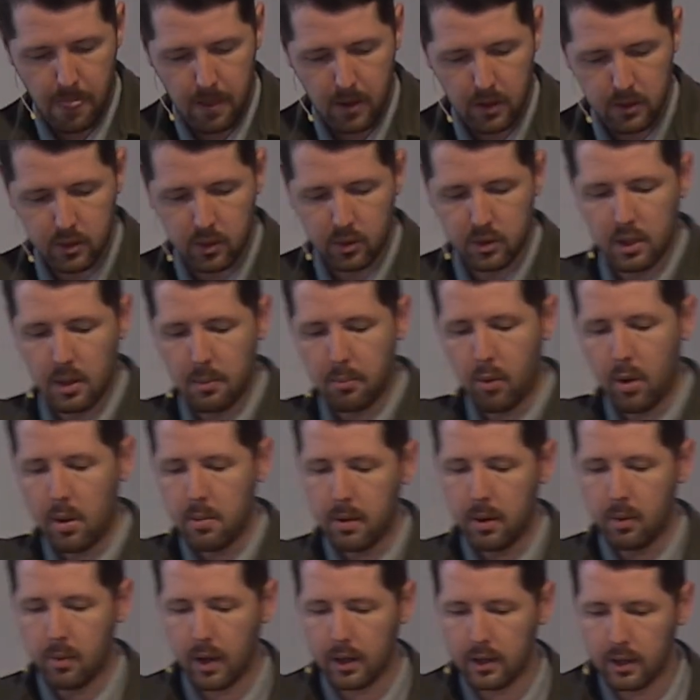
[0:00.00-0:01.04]
So, subpoint B,
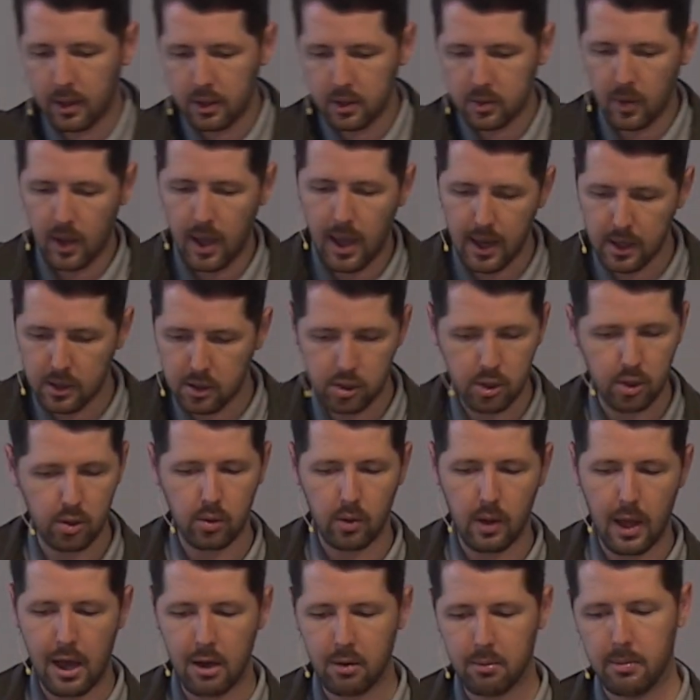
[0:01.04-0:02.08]
write down this way external
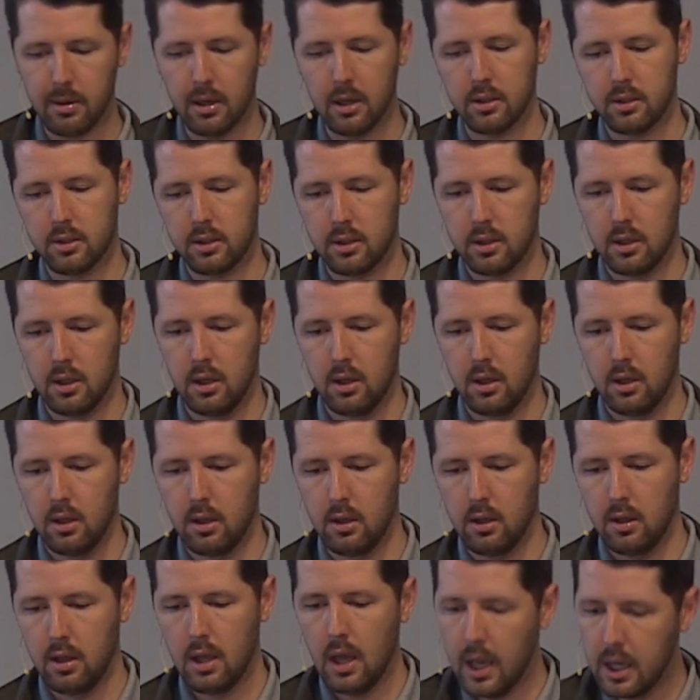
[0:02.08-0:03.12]
outbursts.
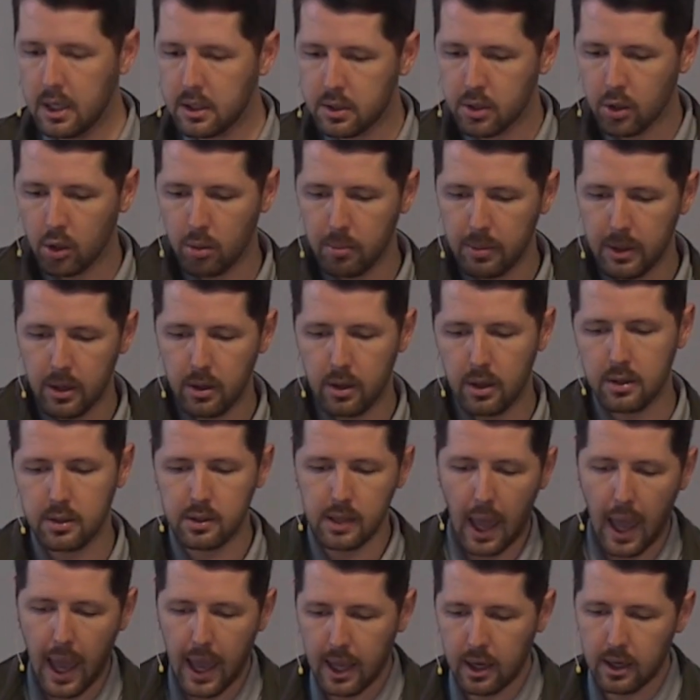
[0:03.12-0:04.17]
Internal bitterness
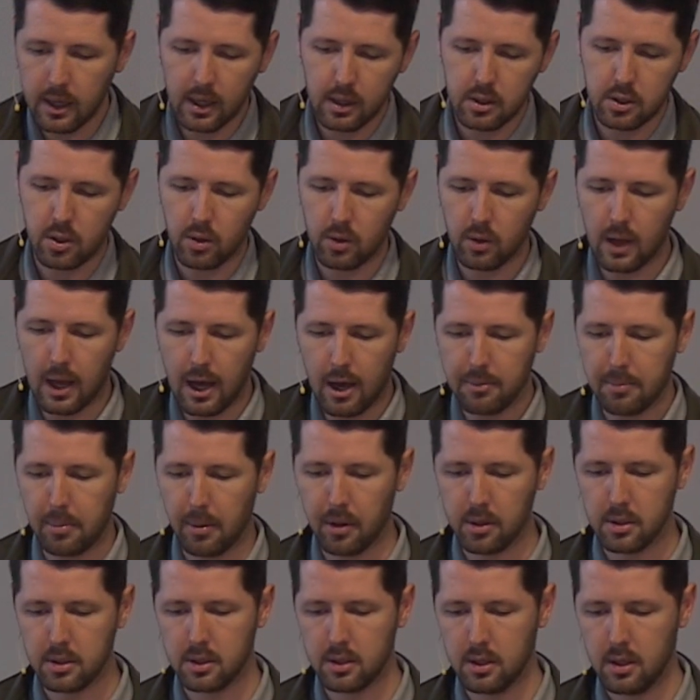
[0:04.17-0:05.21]
and external
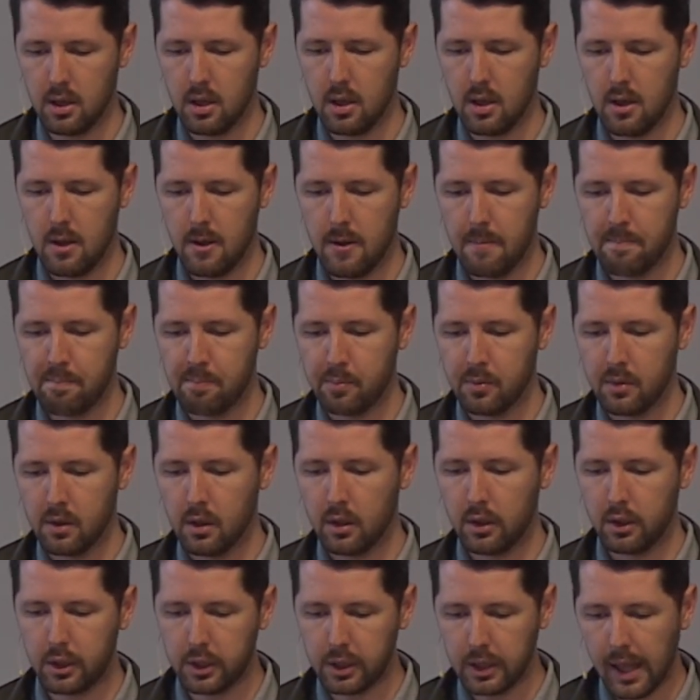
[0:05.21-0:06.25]
outburst.
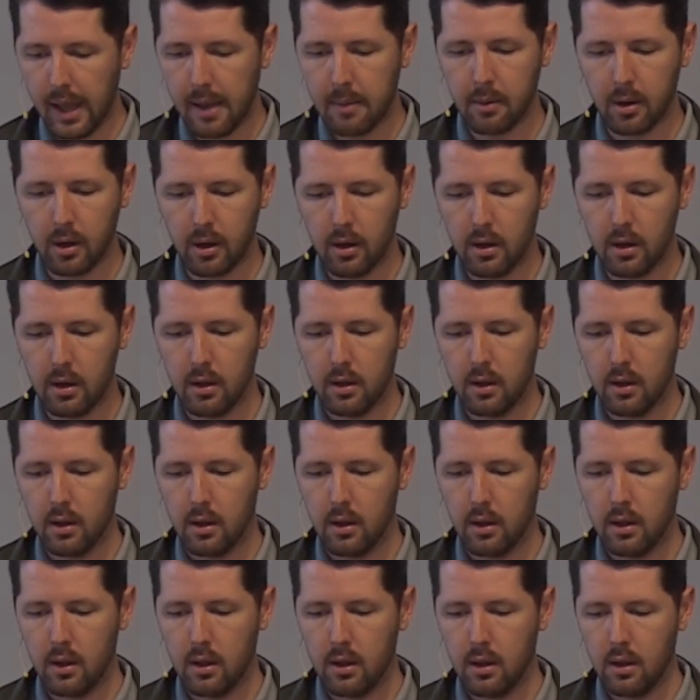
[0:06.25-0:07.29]
Clamor,
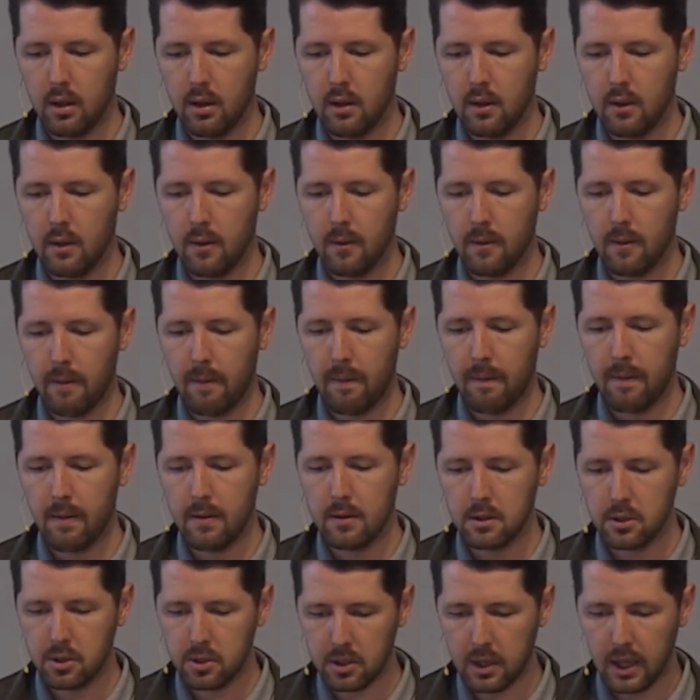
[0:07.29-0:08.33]

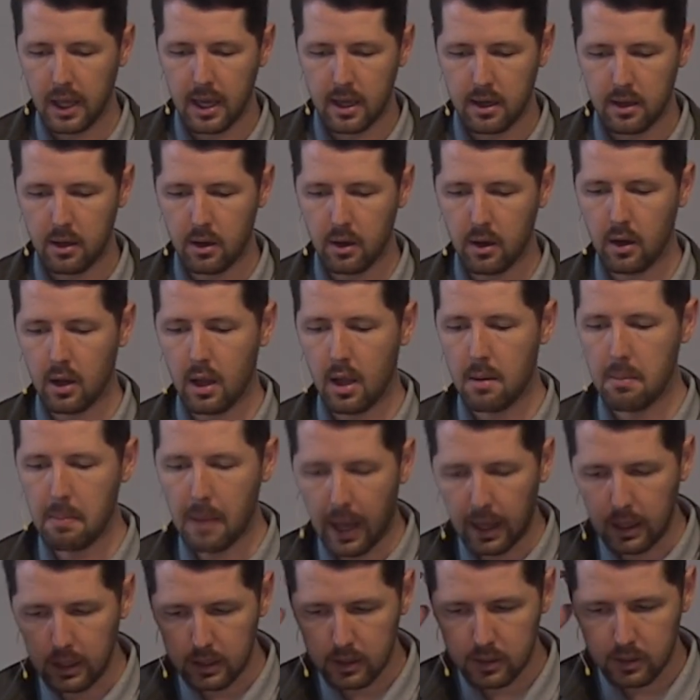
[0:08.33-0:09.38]
slander, and
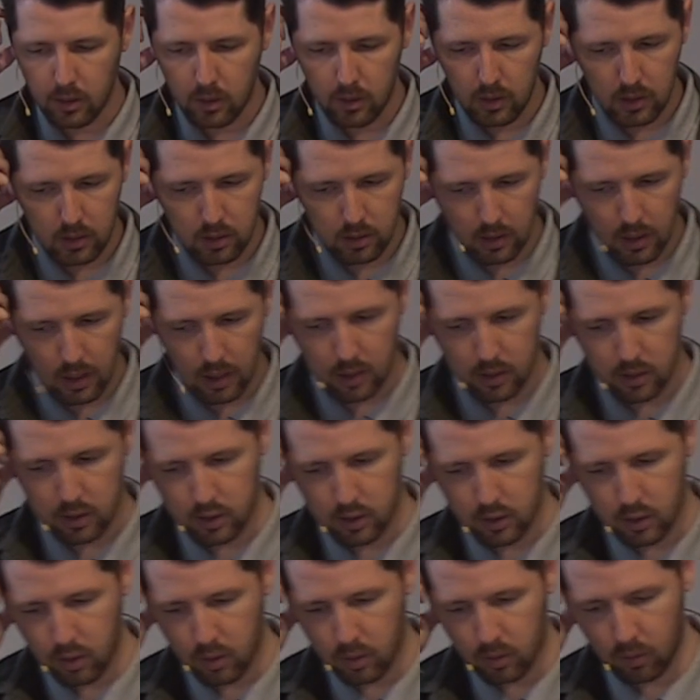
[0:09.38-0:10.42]
malice are these
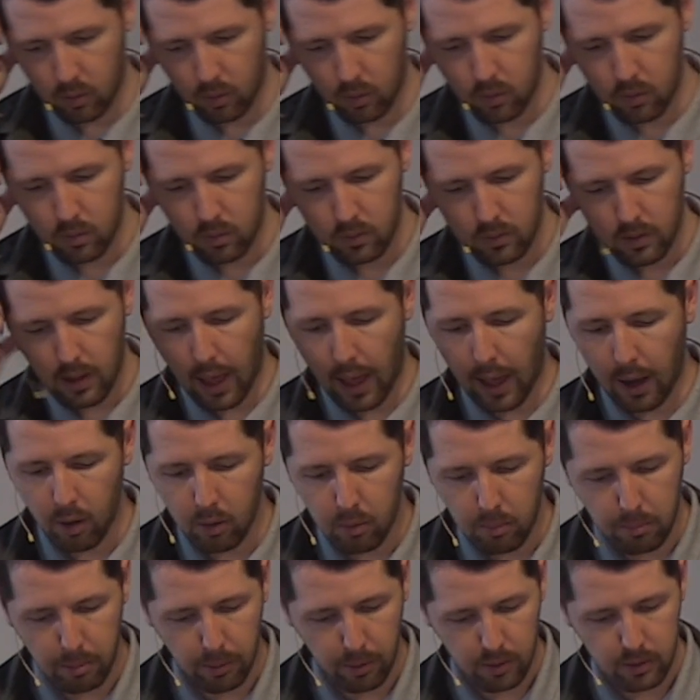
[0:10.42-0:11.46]
external
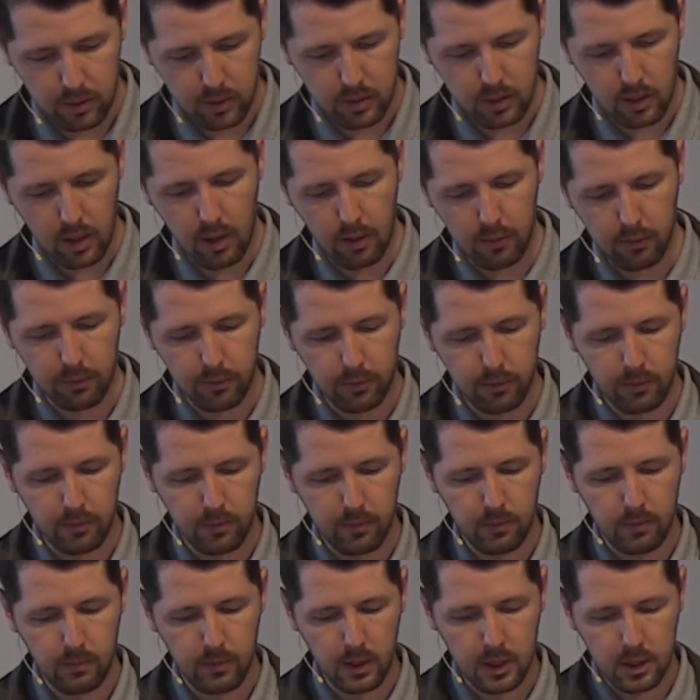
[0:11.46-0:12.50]
outbursts of
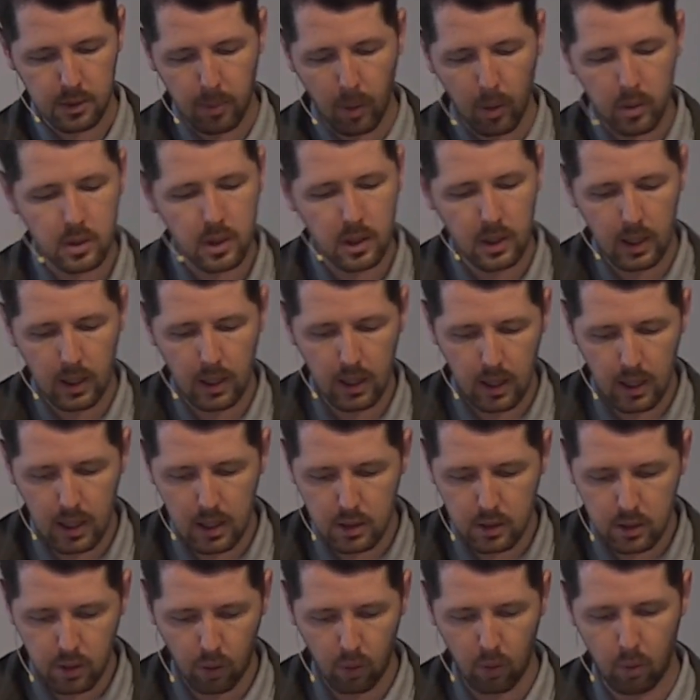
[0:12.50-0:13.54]
exposing the
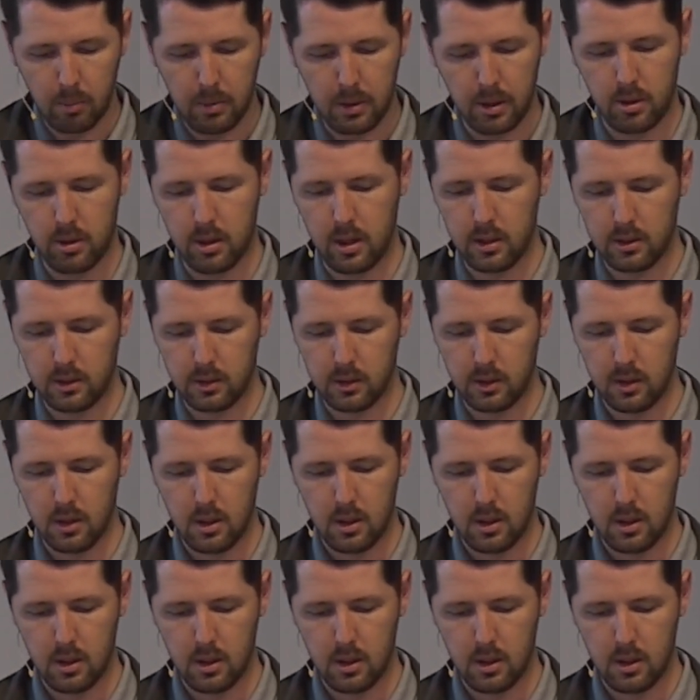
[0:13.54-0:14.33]
internal bitterness.